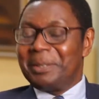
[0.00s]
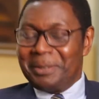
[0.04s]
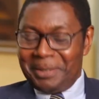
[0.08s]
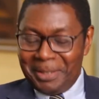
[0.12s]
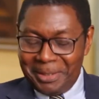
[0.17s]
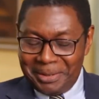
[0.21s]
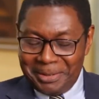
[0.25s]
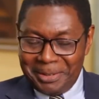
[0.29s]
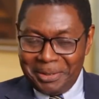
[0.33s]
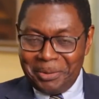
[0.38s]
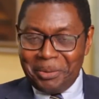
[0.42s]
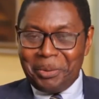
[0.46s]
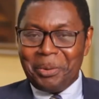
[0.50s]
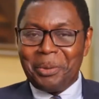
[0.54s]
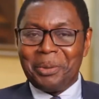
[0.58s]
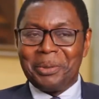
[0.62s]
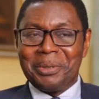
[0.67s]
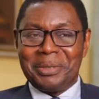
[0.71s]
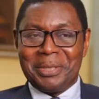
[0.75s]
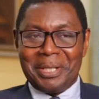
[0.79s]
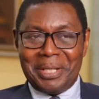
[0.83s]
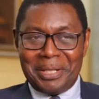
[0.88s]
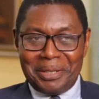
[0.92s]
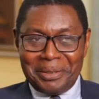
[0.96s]
Getting
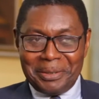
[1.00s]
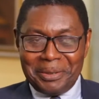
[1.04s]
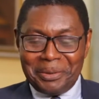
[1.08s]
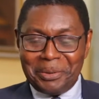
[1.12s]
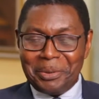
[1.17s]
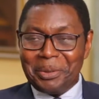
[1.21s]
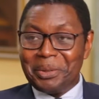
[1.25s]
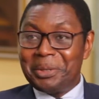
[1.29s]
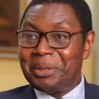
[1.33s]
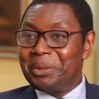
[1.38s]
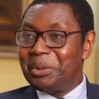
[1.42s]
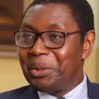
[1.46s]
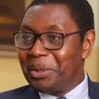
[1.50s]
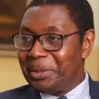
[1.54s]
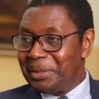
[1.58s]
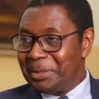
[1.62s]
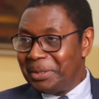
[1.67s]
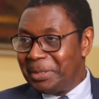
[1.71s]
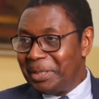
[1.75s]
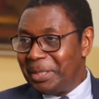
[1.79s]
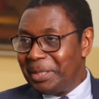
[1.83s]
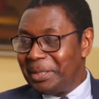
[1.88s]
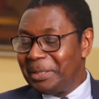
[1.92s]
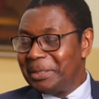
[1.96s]
closer. You know, in those
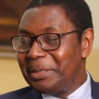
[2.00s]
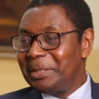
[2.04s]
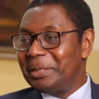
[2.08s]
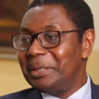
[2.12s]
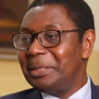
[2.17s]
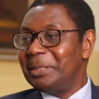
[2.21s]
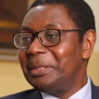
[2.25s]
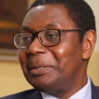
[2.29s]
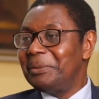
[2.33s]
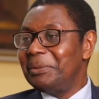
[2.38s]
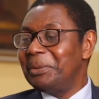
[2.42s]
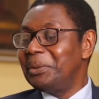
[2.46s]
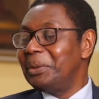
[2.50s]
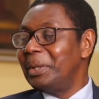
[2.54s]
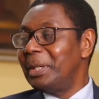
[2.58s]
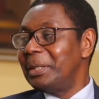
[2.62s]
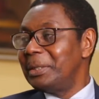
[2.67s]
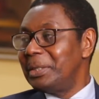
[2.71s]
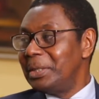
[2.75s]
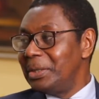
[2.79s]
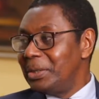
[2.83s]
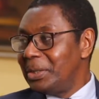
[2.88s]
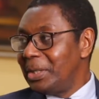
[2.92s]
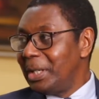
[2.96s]
days, if you were a
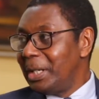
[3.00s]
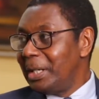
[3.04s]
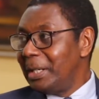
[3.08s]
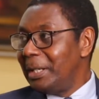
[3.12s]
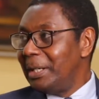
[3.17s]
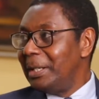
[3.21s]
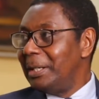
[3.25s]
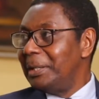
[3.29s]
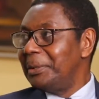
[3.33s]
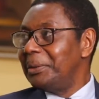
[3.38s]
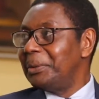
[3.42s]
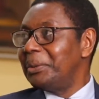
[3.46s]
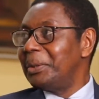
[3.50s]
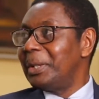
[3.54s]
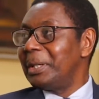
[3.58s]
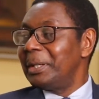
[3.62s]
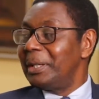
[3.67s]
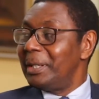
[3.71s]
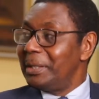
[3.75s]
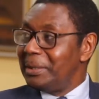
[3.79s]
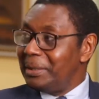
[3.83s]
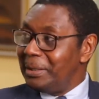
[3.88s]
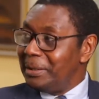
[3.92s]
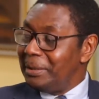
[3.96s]
teacher and you were
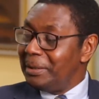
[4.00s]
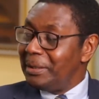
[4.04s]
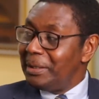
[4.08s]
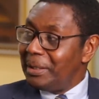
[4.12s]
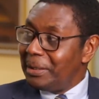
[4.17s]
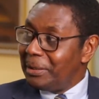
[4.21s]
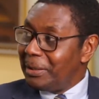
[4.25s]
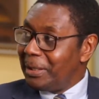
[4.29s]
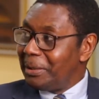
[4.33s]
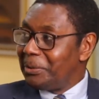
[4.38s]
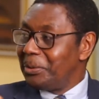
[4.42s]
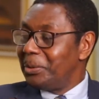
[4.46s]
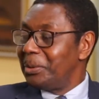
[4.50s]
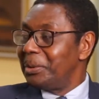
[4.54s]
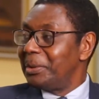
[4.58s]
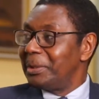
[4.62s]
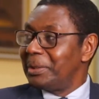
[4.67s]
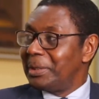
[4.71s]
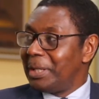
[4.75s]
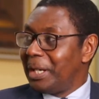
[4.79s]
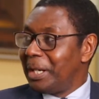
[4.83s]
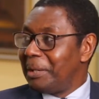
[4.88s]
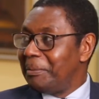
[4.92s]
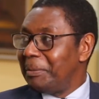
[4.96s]
getting nearer to
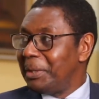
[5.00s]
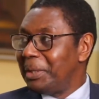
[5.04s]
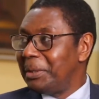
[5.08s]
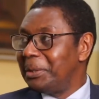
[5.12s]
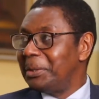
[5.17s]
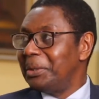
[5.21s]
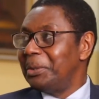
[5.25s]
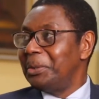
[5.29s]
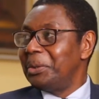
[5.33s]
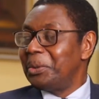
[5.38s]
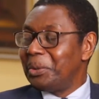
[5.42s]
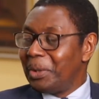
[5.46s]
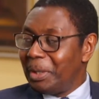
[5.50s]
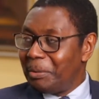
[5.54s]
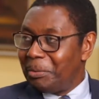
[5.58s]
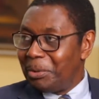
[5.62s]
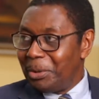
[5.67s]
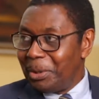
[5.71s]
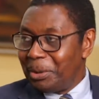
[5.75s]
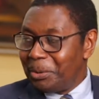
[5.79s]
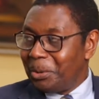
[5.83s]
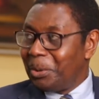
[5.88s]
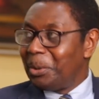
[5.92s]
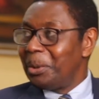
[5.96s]
retirement, you were
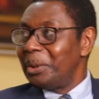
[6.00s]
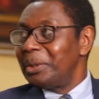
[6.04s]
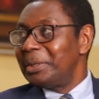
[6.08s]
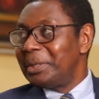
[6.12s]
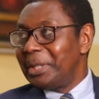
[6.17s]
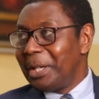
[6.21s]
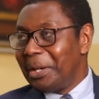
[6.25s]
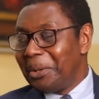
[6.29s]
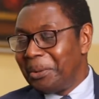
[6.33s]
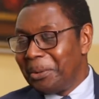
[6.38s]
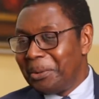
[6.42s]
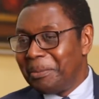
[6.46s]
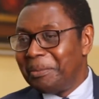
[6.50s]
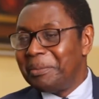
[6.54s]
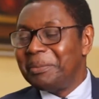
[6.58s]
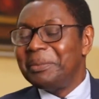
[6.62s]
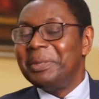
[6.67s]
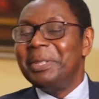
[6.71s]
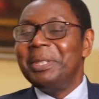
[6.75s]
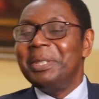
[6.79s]
brought closer home.